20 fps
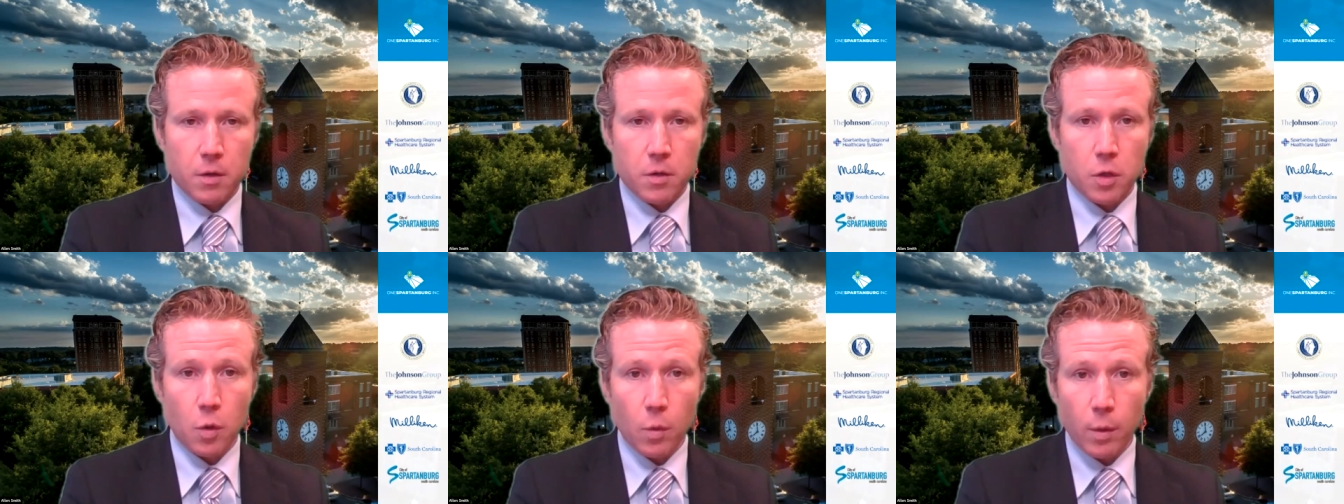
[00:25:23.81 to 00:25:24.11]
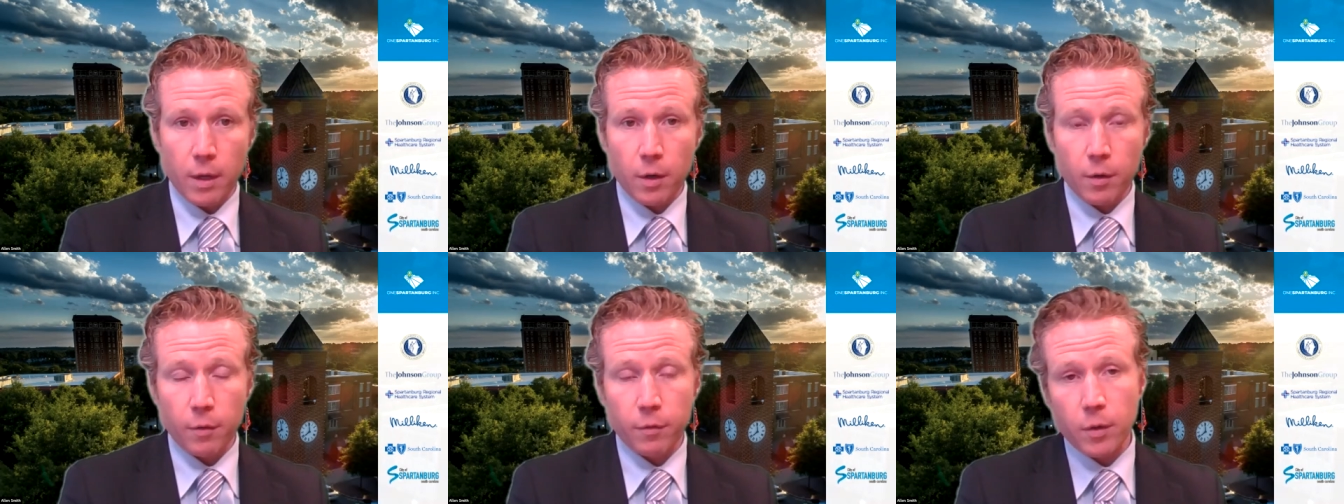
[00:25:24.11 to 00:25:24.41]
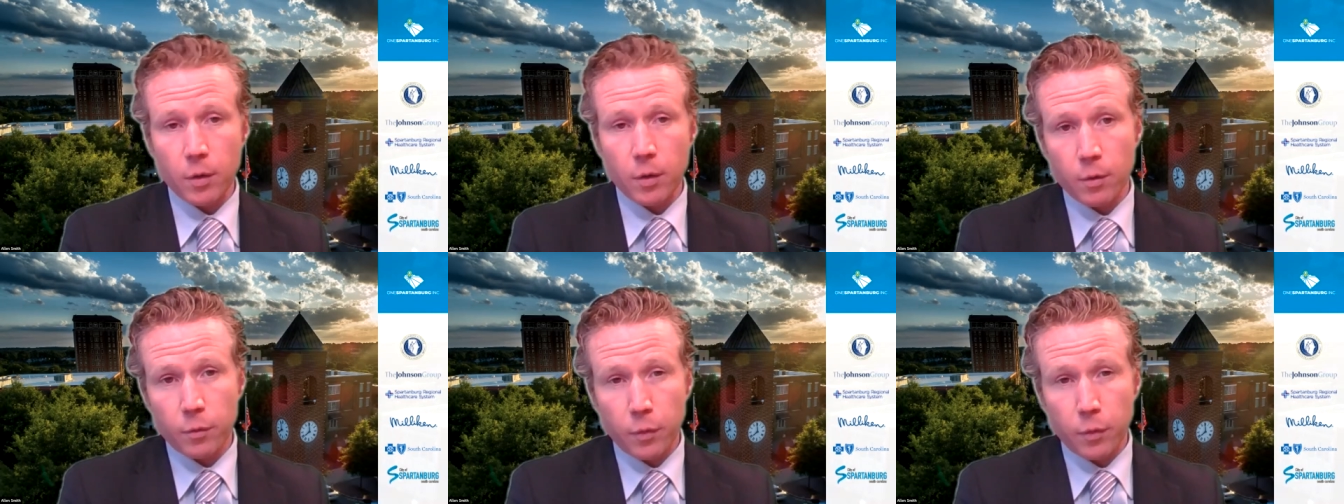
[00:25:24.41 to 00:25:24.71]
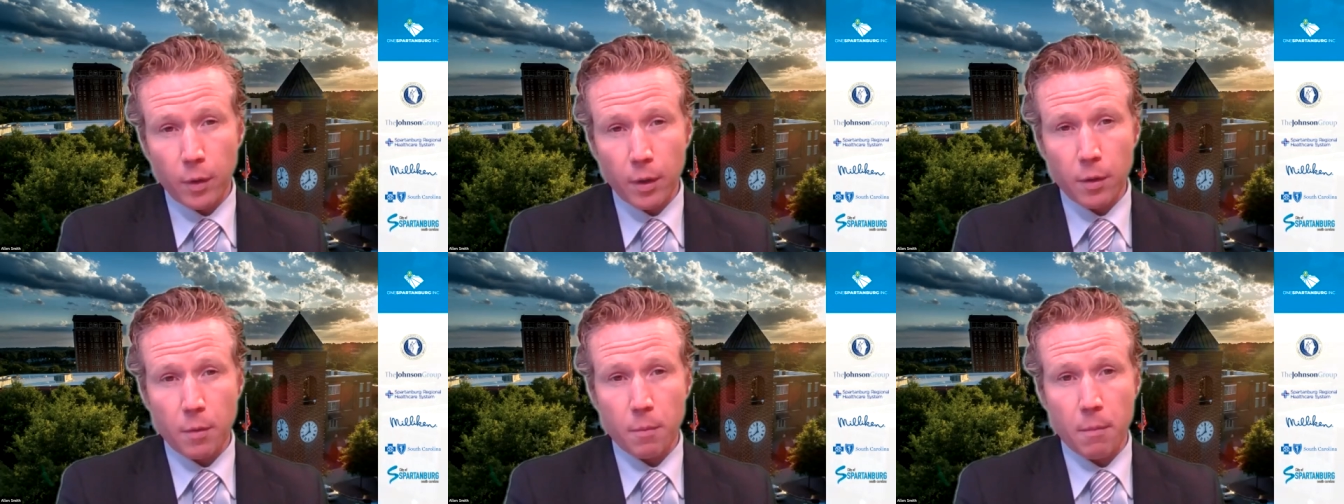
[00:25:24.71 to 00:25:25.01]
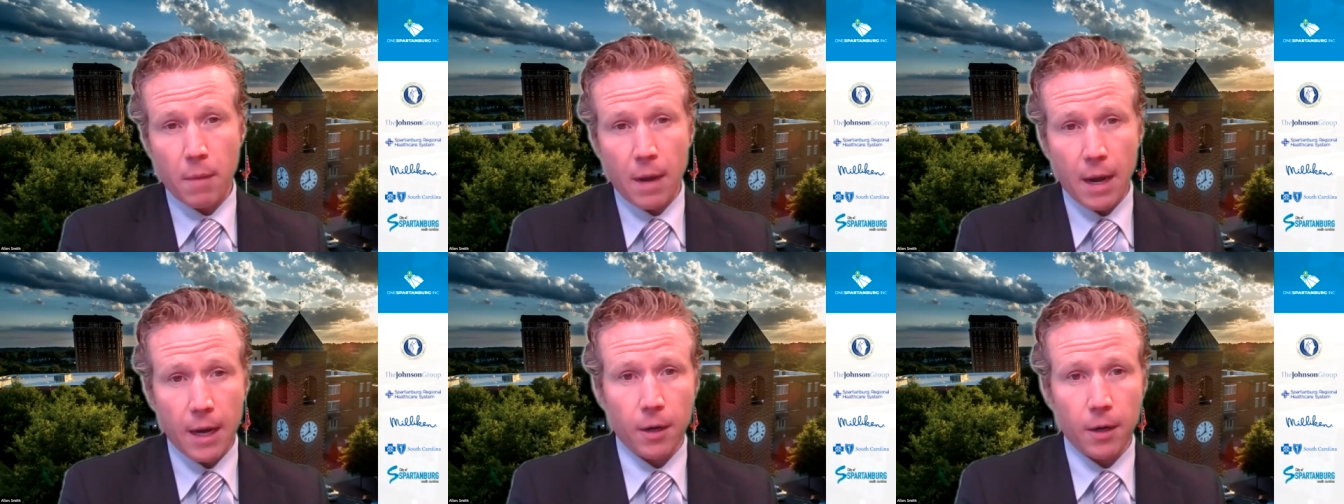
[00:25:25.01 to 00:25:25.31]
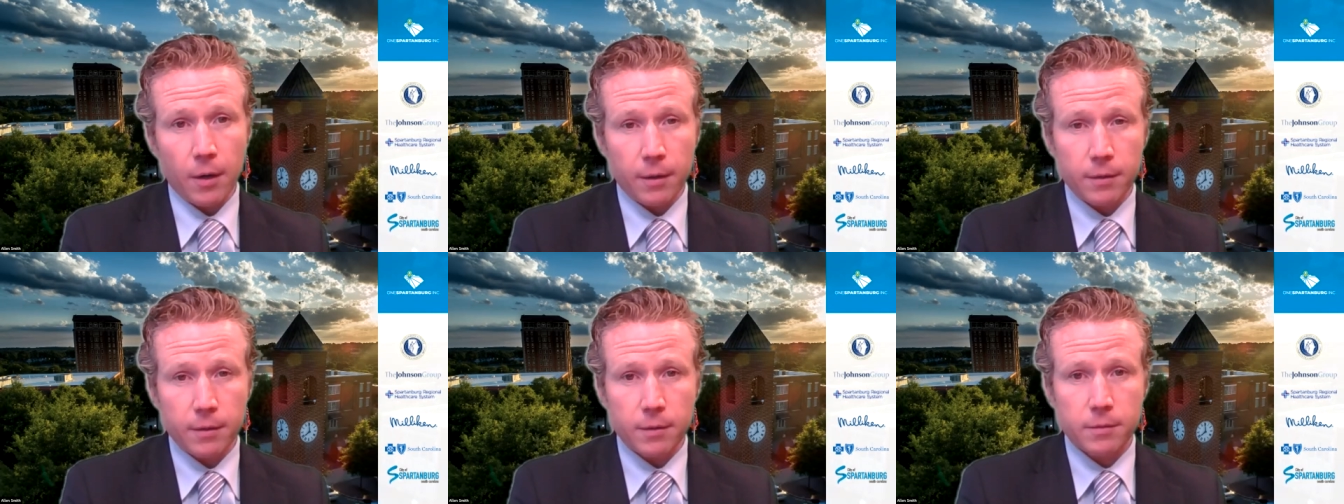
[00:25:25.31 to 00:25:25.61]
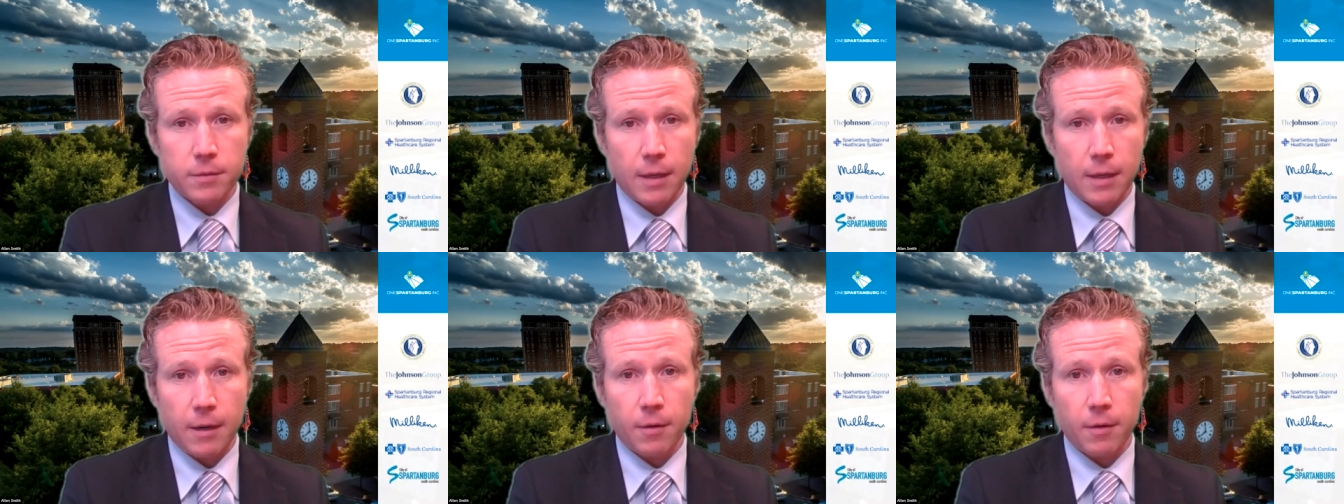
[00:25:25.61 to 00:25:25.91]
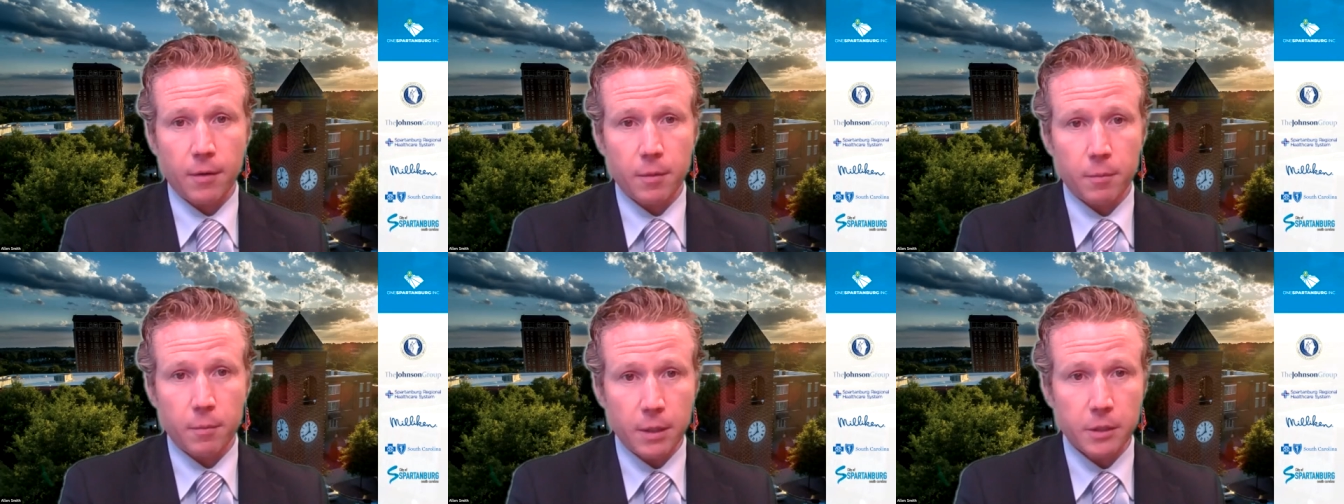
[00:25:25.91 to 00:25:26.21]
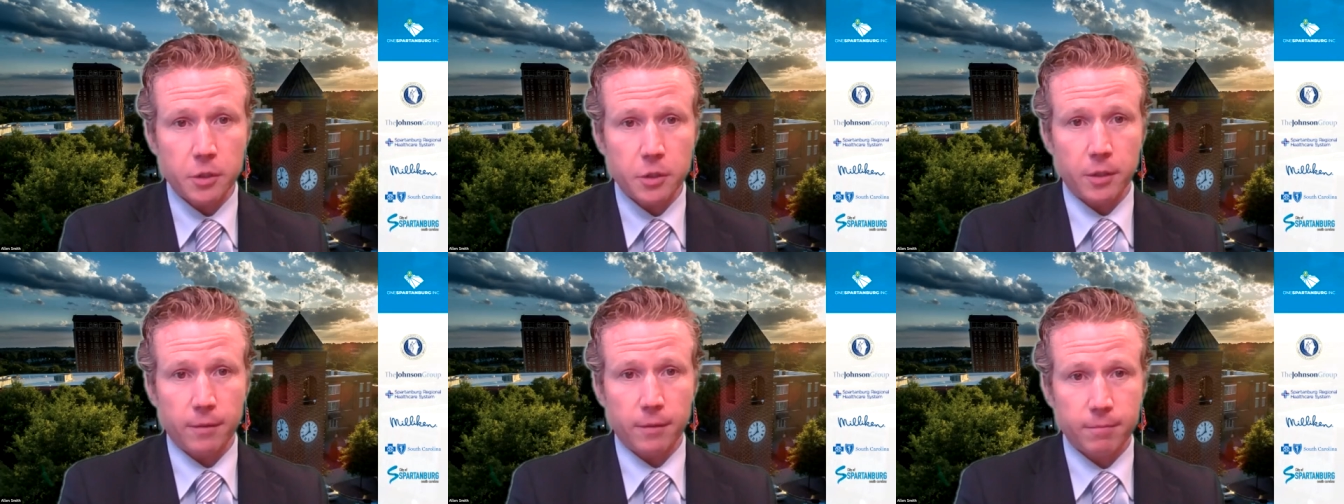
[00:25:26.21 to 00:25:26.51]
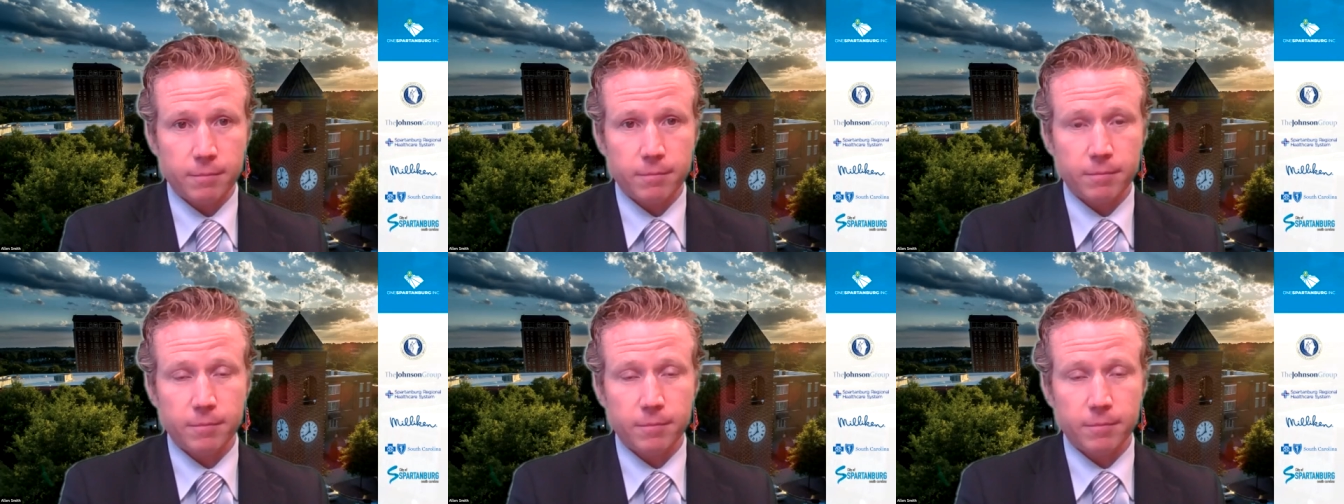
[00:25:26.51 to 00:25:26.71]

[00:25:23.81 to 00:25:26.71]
you interview in front of the mayor and the town commission.